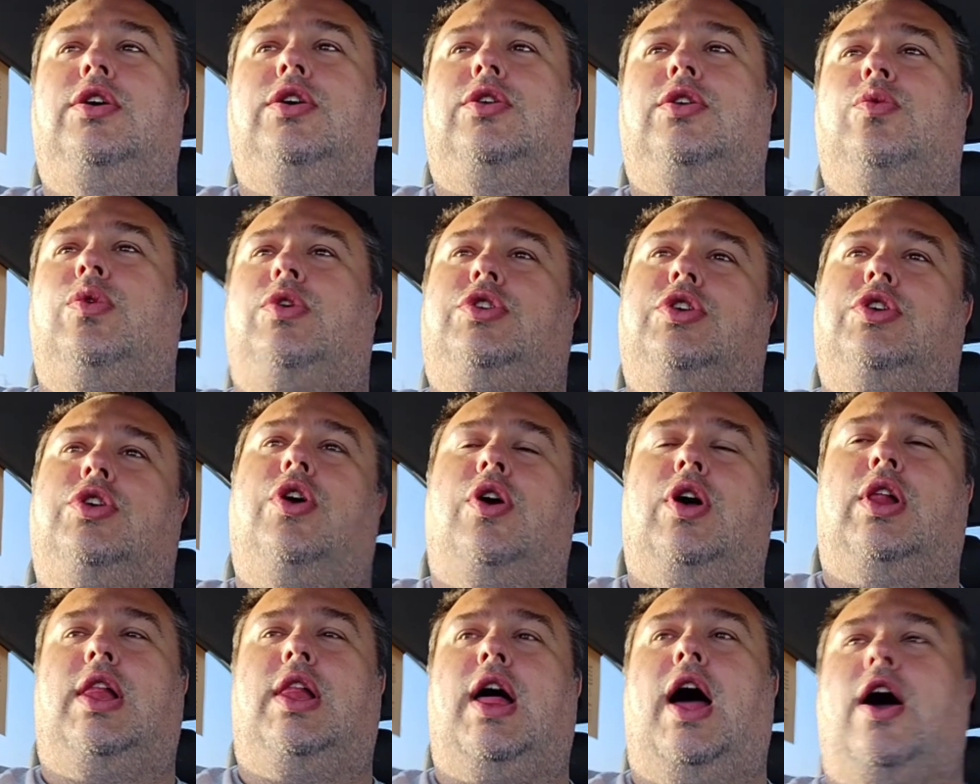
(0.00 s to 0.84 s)
which
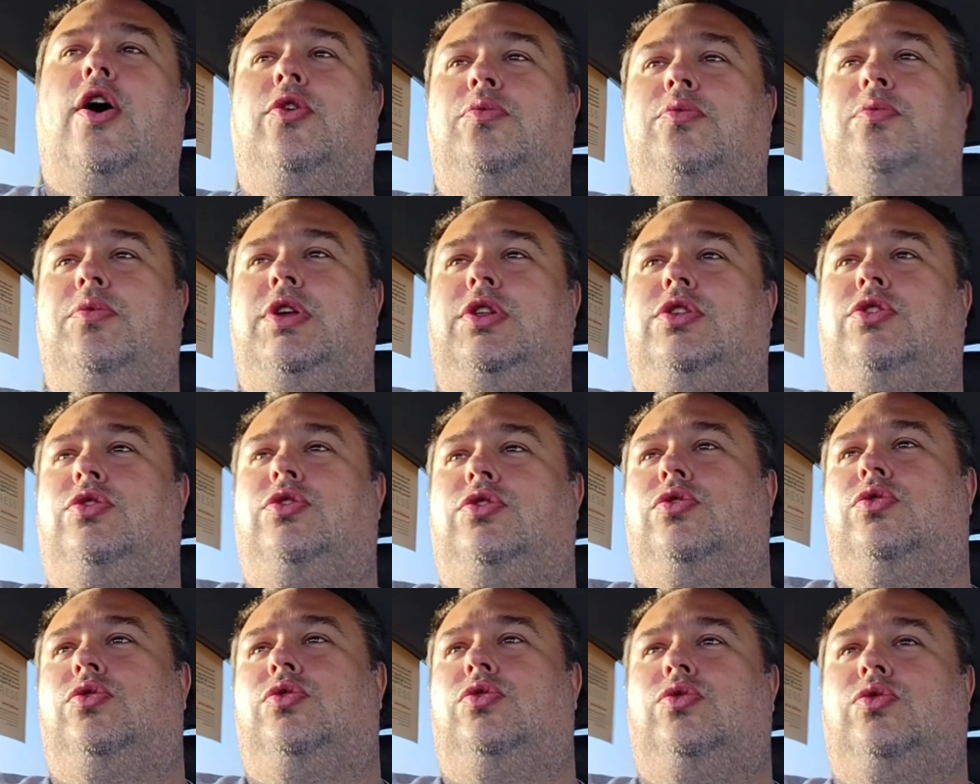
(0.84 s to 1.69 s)
allowed me
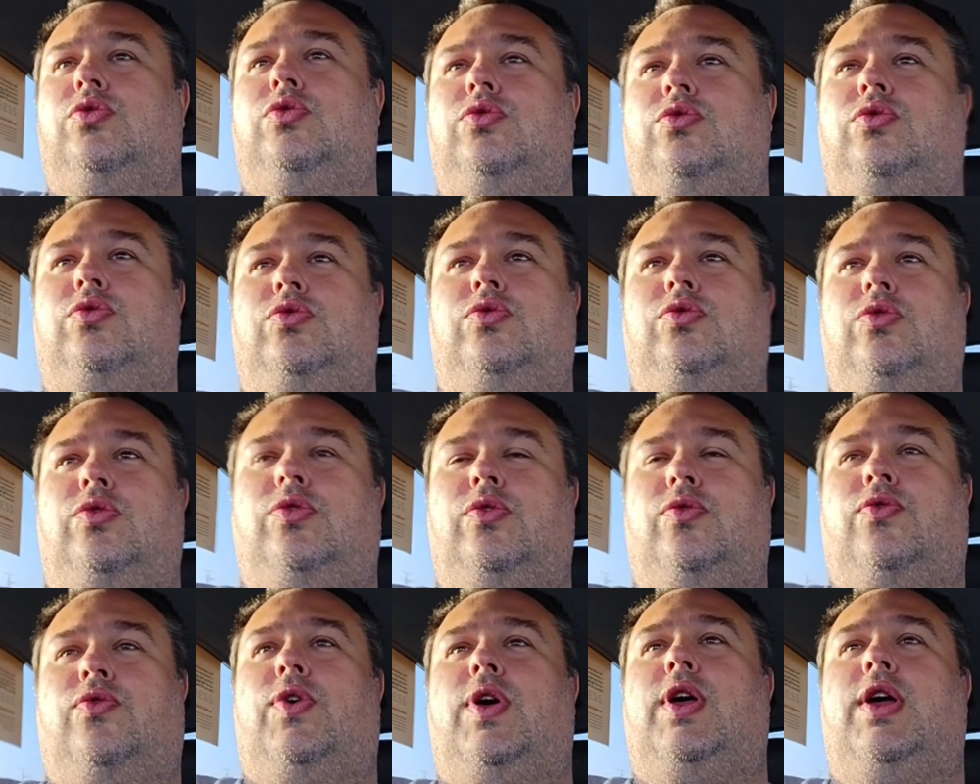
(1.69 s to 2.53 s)
to
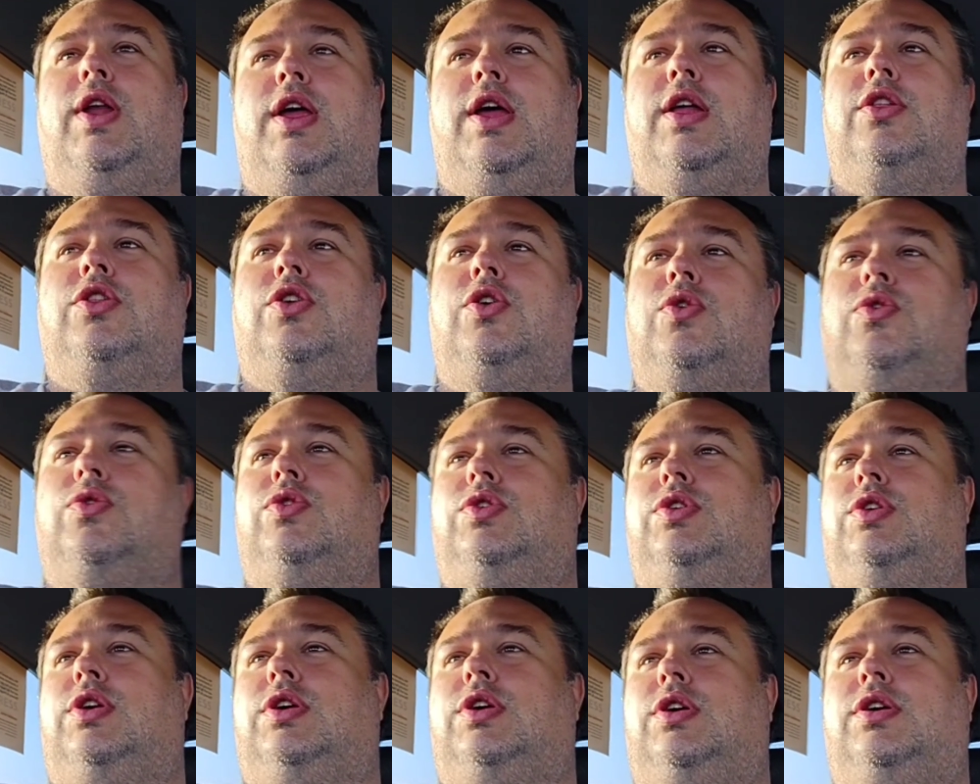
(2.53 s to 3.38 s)
fit in
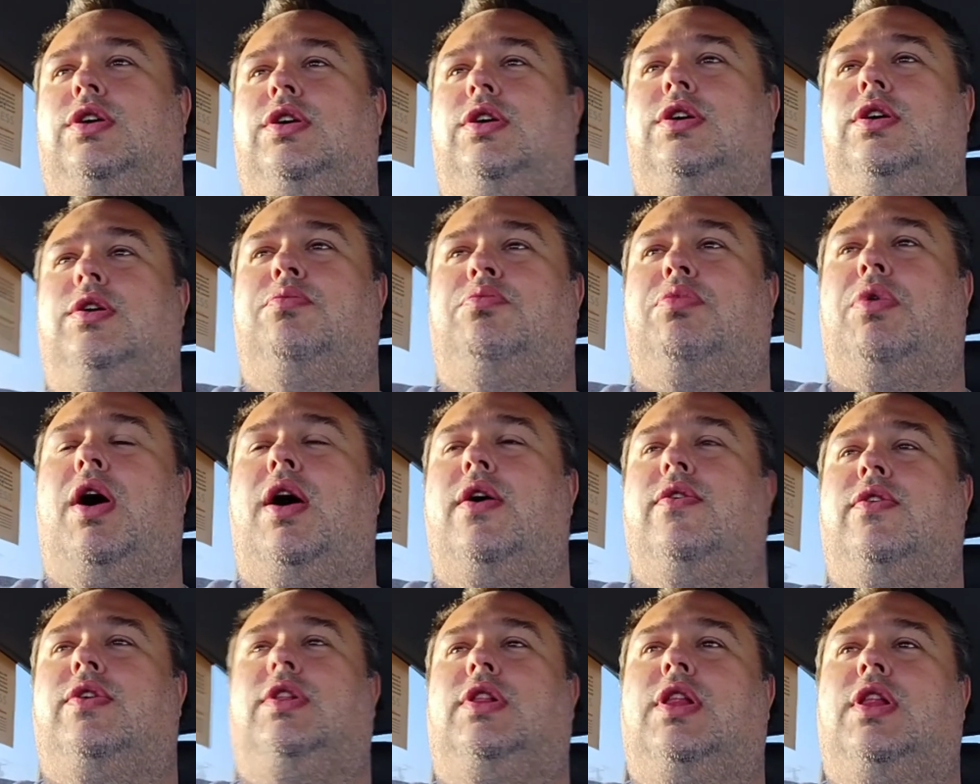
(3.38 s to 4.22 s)
those
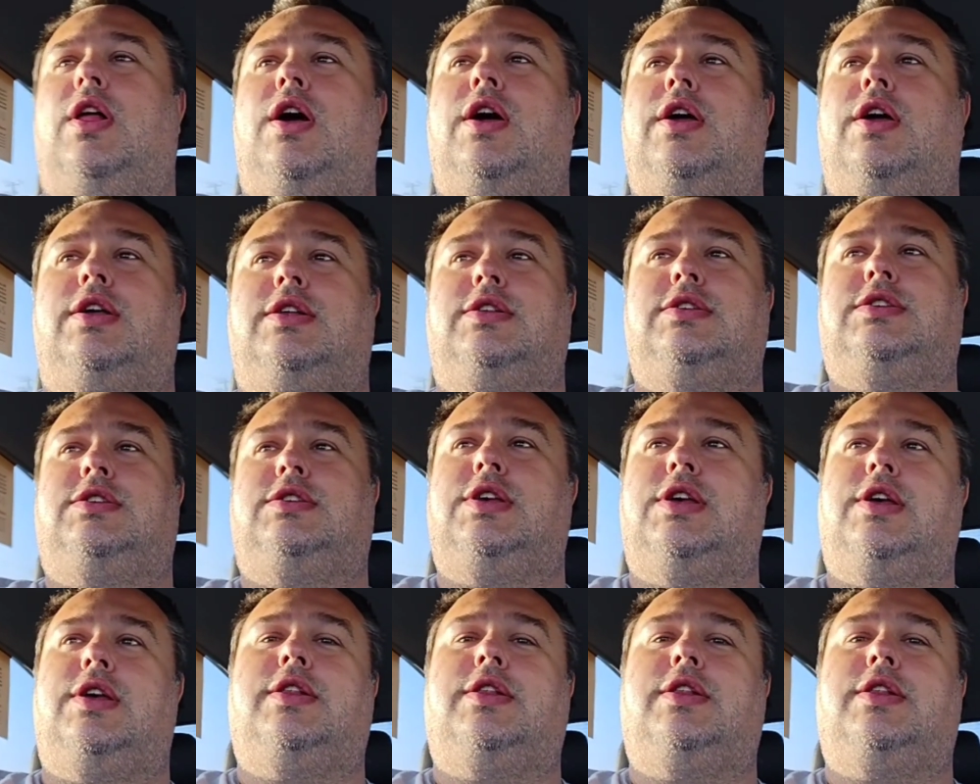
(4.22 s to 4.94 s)
private clients in.